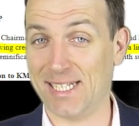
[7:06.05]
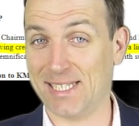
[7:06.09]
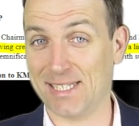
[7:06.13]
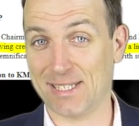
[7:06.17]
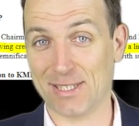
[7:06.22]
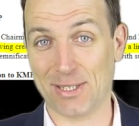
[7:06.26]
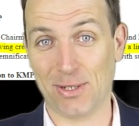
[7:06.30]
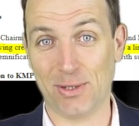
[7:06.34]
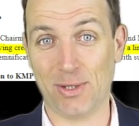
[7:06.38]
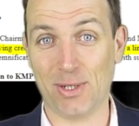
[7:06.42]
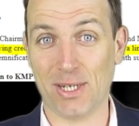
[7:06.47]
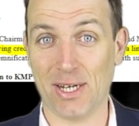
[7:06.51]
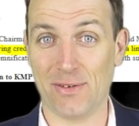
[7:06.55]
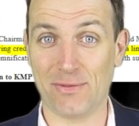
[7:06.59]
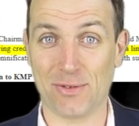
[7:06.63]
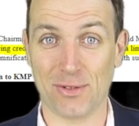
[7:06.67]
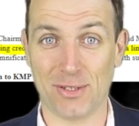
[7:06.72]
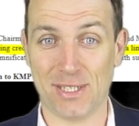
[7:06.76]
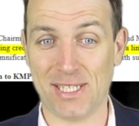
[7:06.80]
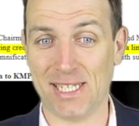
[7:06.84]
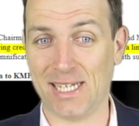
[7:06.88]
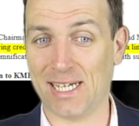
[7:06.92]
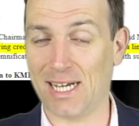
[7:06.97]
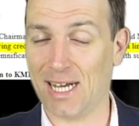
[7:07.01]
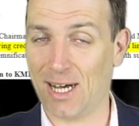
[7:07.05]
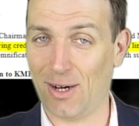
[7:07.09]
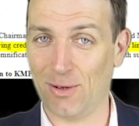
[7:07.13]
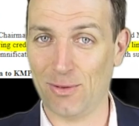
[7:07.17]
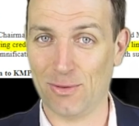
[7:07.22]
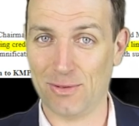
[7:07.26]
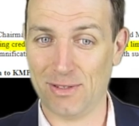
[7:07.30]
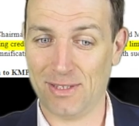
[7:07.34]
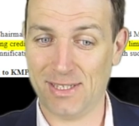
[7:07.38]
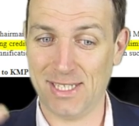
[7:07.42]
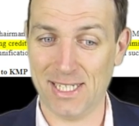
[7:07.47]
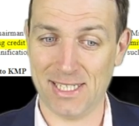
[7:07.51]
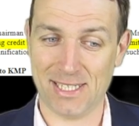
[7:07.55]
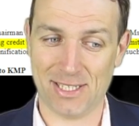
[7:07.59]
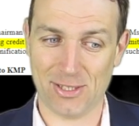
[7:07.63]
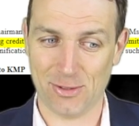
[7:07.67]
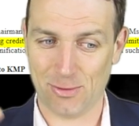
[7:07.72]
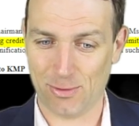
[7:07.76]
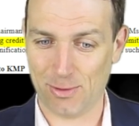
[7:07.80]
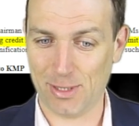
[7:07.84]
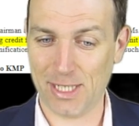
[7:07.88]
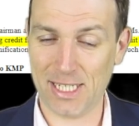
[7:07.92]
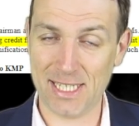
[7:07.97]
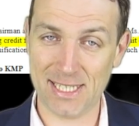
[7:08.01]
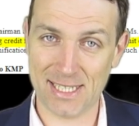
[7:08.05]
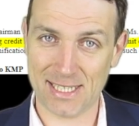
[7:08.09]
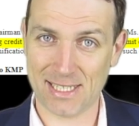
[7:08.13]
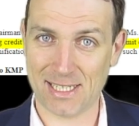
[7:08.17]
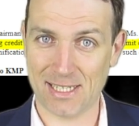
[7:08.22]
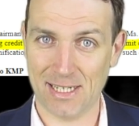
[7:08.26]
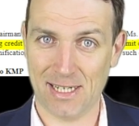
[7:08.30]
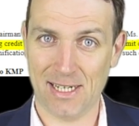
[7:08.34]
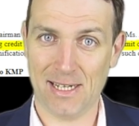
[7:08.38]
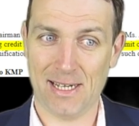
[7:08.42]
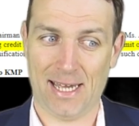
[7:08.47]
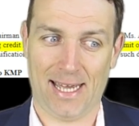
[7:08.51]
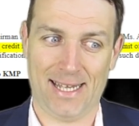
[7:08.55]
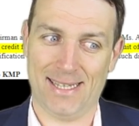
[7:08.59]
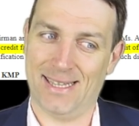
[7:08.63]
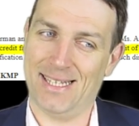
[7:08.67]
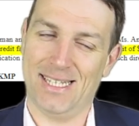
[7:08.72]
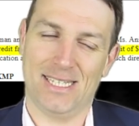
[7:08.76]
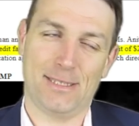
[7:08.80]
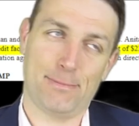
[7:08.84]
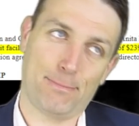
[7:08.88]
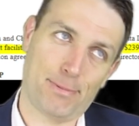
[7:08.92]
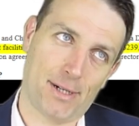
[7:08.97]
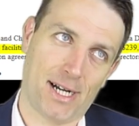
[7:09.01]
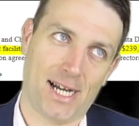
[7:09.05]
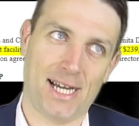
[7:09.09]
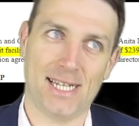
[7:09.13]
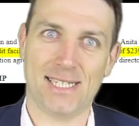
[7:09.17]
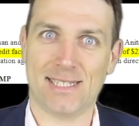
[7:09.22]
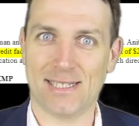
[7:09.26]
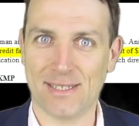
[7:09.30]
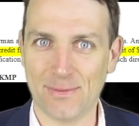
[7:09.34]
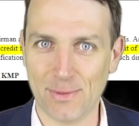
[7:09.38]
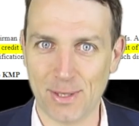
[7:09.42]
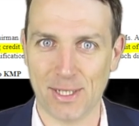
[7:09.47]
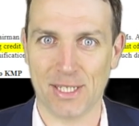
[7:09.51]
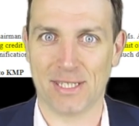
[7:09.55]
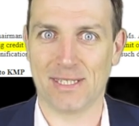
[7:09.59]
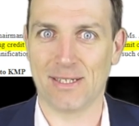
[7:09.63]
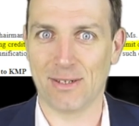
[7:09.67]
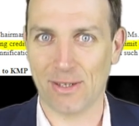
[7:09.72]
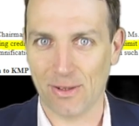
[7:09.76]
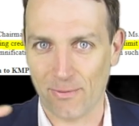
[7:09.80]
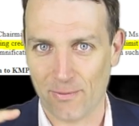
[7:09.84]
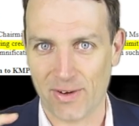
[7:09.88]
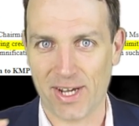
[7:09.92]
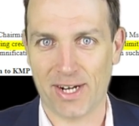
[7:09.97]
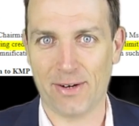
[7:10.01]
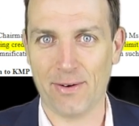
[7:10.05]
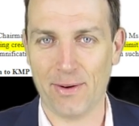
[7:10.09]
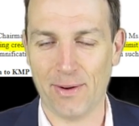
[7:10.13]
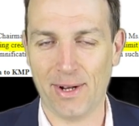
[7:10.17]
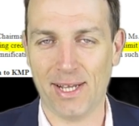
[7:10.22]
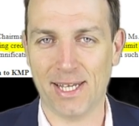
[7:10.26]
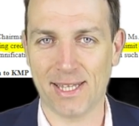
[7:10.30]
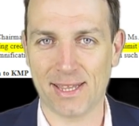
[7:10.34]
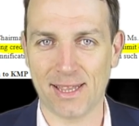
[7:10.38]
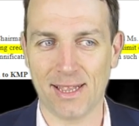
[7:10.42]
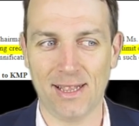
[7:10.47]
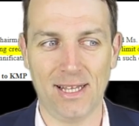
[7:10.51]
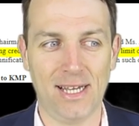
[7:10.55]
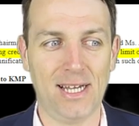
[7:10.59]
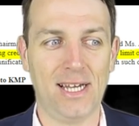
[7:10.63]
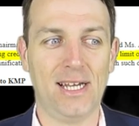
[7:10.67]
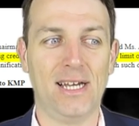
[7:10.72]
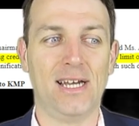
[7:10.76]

So you have to see how this risk at this price with very little